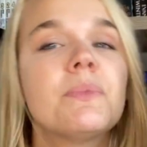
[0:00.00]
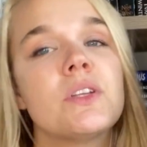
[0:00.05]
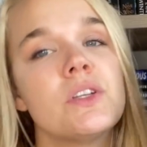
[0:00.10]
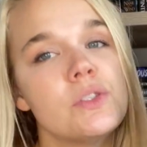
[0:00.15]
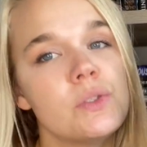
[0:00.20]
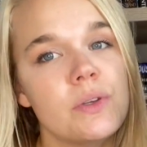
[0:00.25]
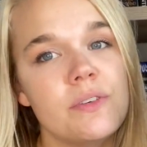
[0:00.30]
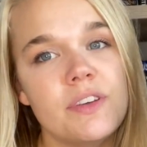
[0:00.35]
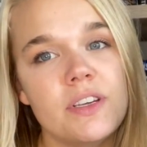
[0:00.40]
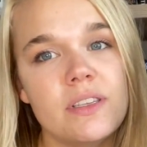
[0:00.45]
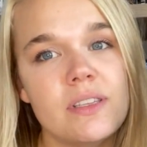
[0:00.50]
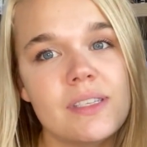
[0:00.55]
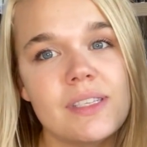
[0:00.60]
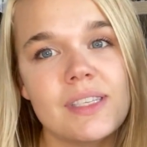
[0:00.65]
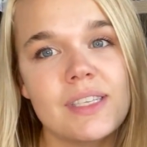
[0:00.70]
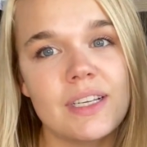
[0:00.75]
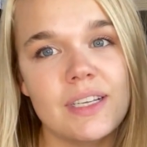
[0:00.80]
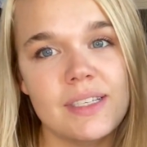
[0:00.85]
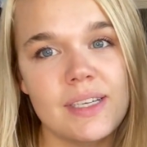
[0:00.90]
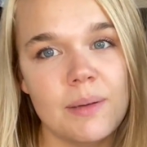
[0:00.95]
So I figured this is
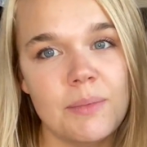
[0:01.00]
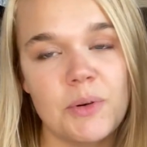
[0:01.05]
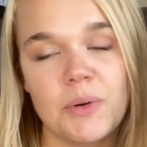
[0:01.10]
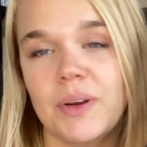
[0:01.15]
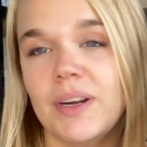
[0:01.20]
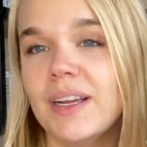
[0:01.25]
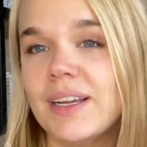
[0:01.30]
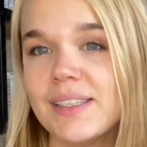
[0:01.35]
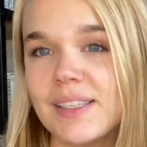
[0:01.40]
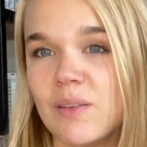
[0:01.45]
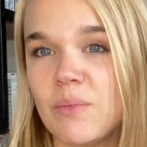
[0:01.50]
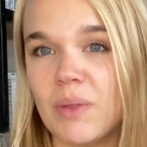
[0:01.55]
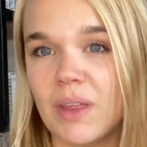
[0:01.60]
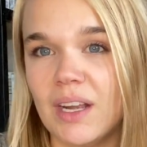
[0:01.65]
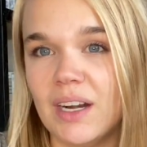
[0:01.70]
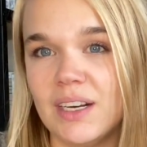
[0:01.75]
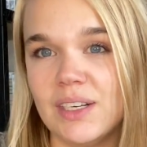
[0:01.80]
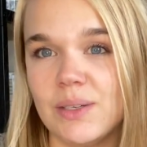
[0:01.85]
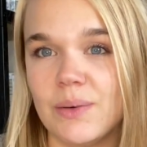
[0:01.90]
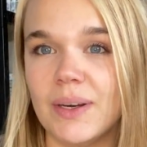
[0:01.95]
a good time to read it because I'm
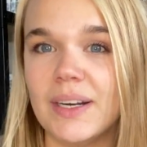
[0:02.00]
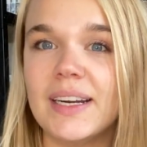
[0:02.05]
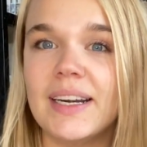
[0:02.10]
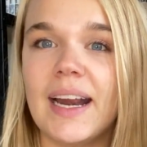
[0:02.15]
planning to read it